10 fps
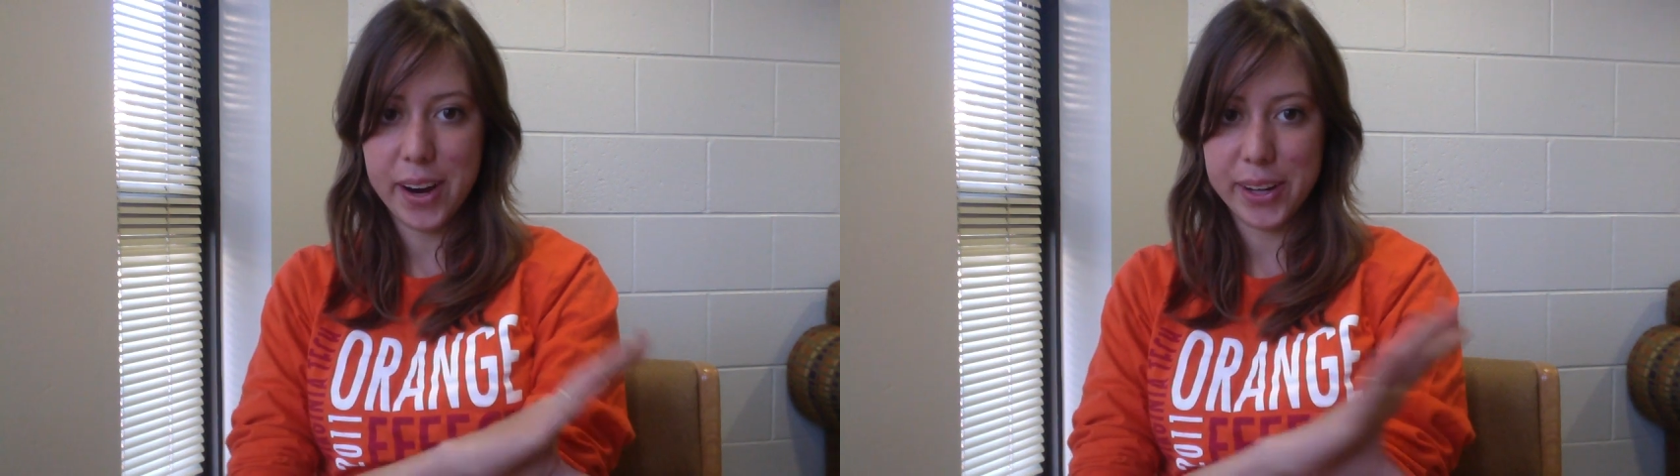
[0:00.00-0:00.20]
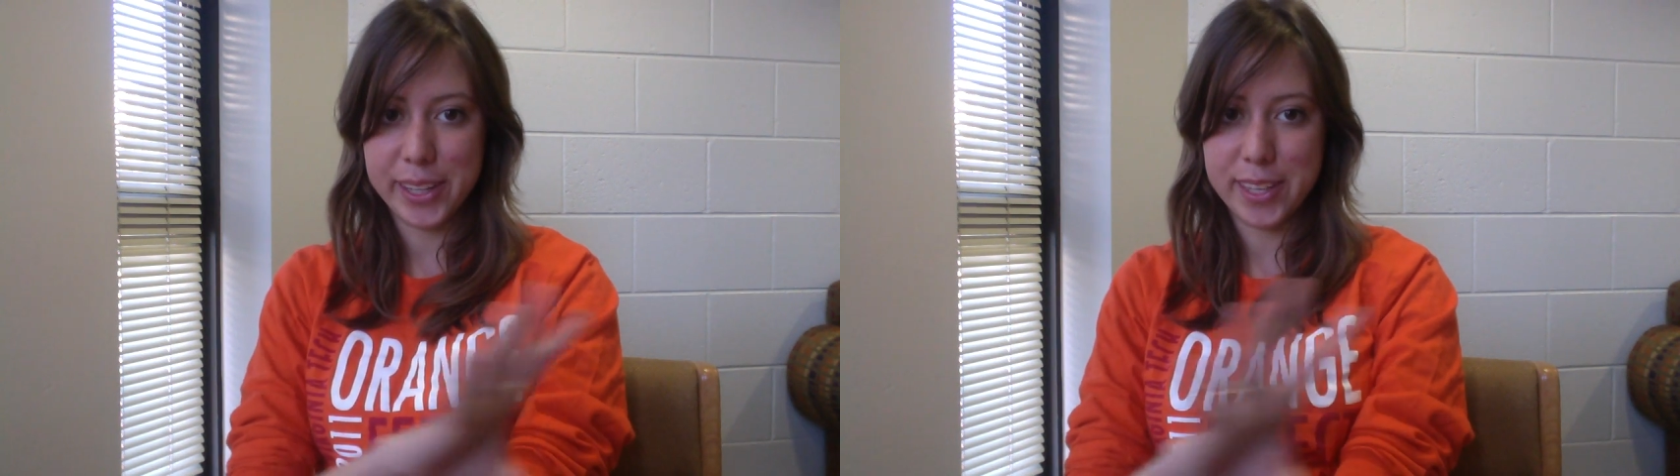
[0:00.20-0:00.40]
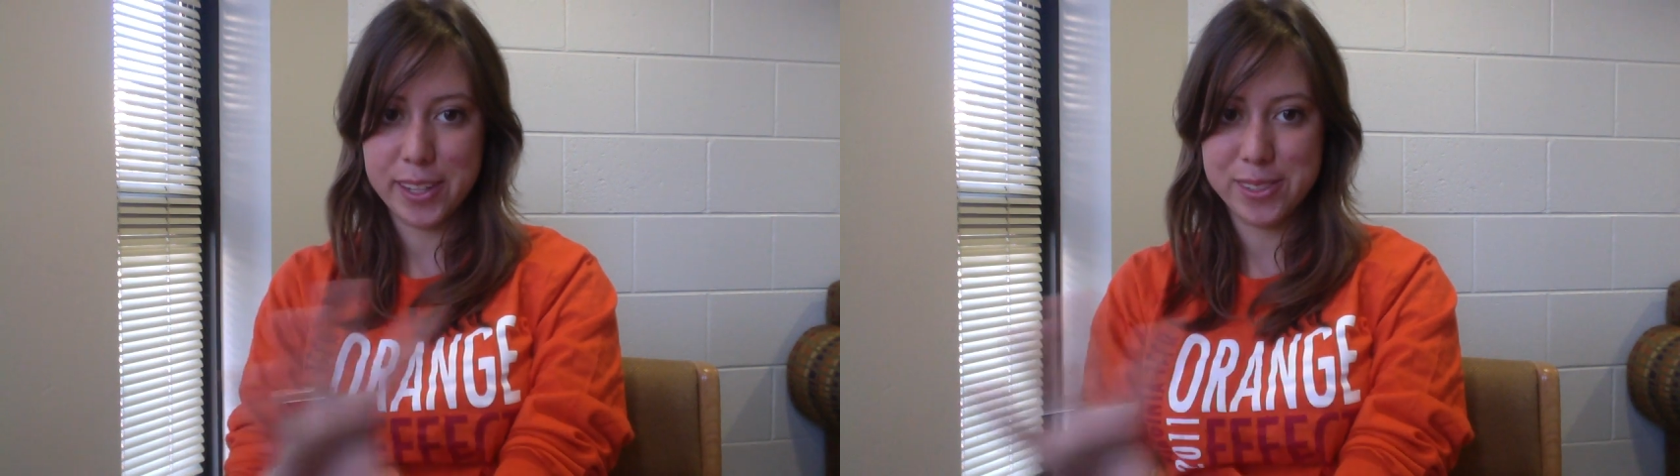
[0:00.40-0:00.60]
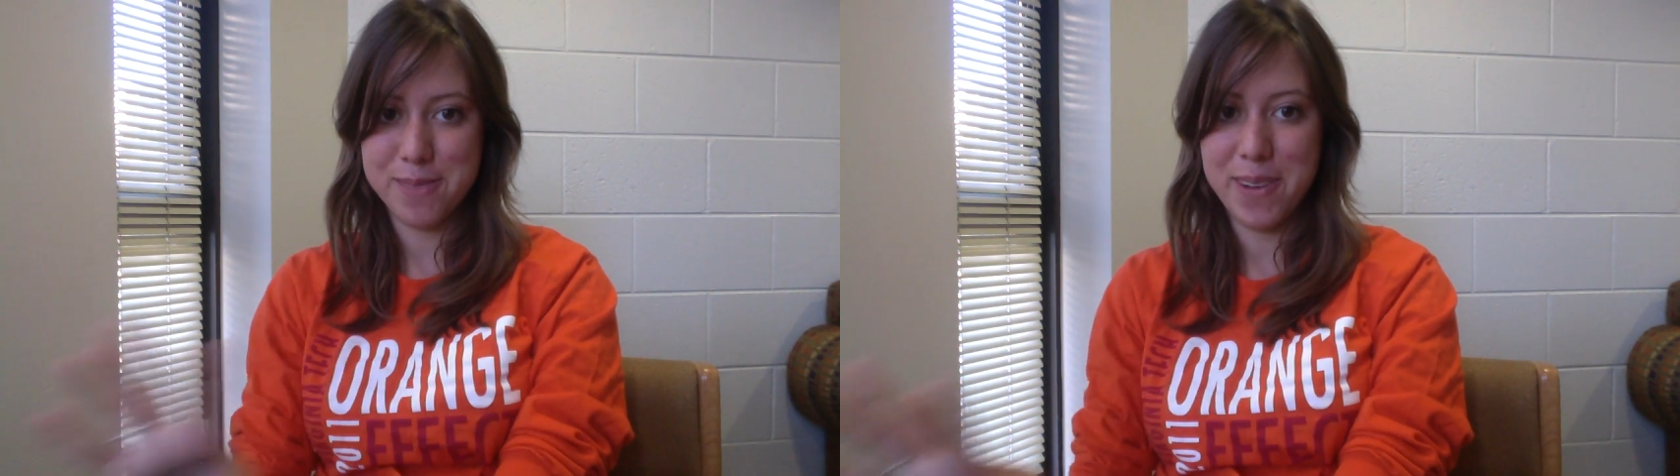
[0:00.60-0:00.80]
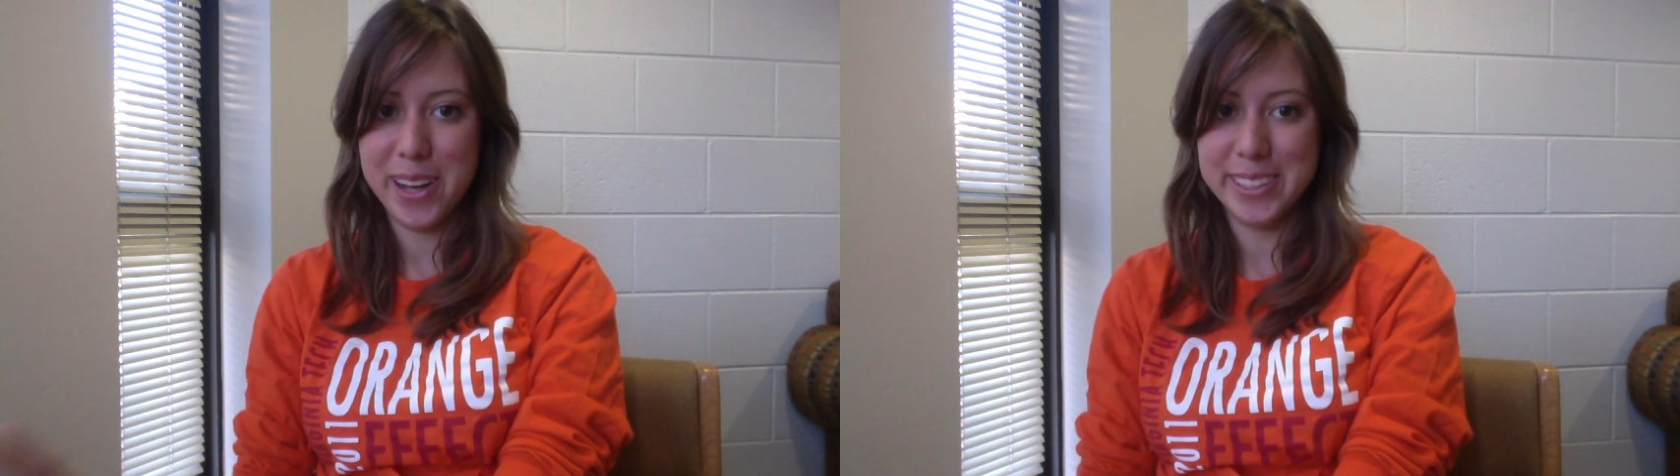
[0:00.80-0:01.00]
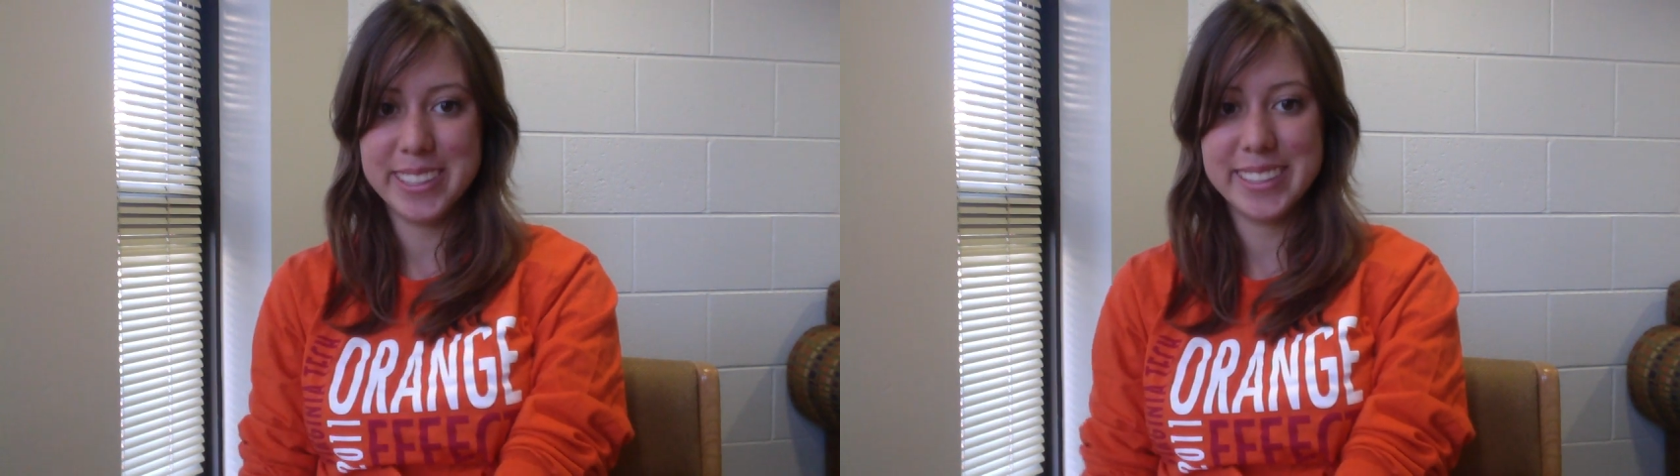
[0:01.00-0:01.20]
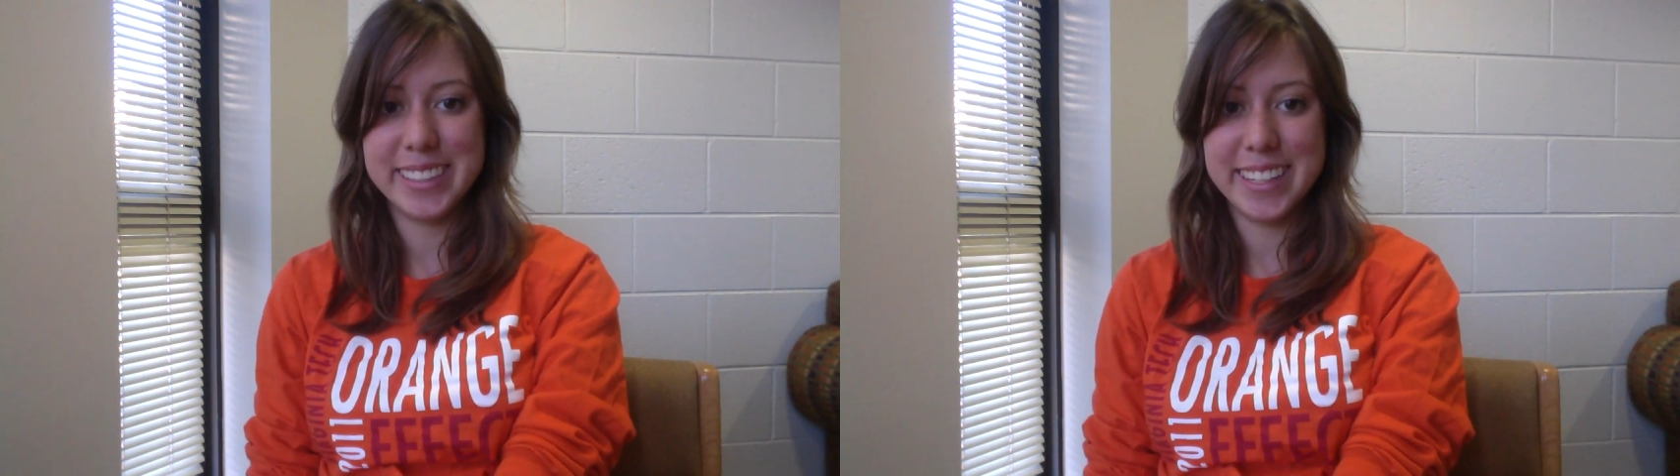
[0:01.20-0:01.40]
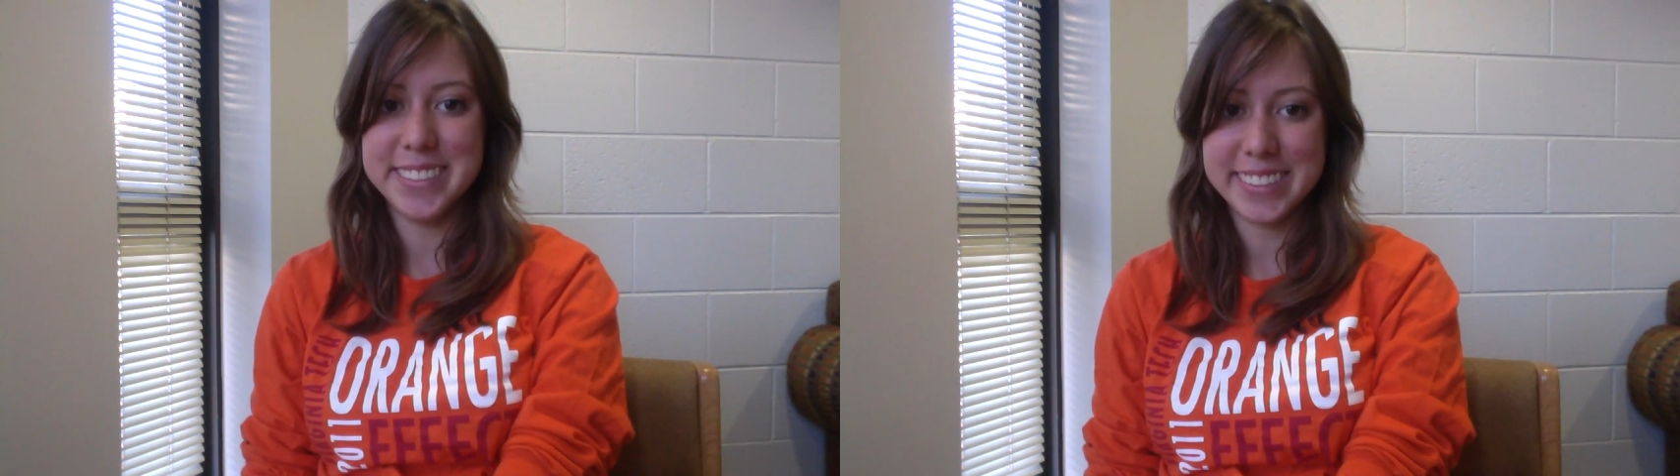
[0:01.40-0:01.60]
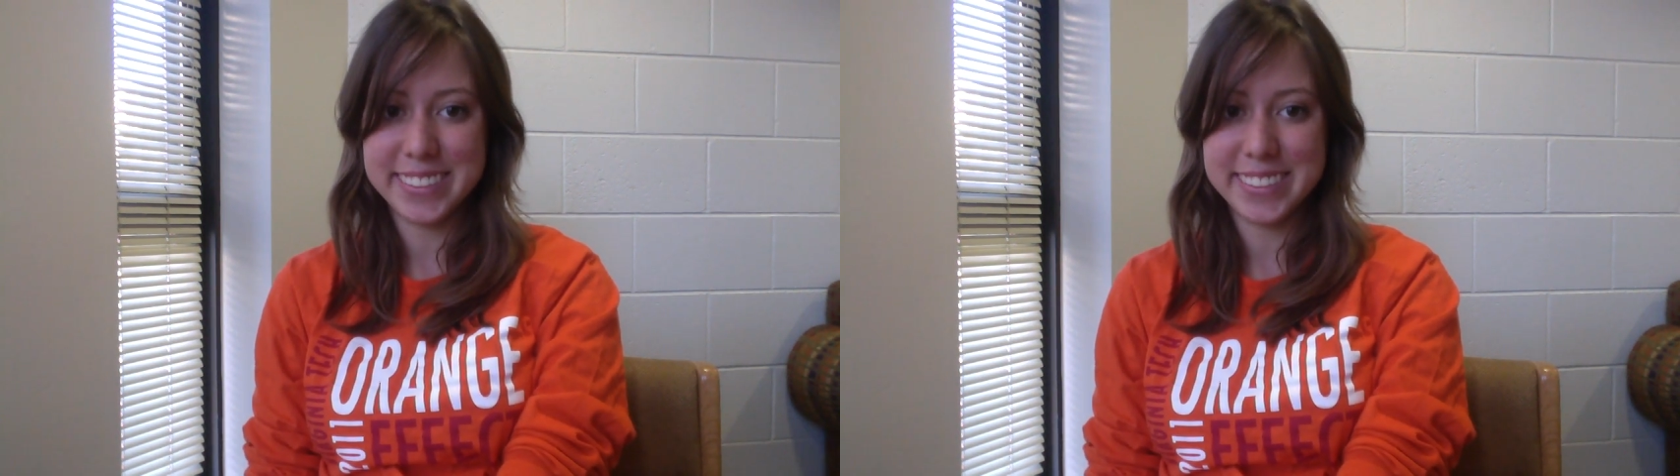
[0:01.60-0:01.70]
architecture models. It was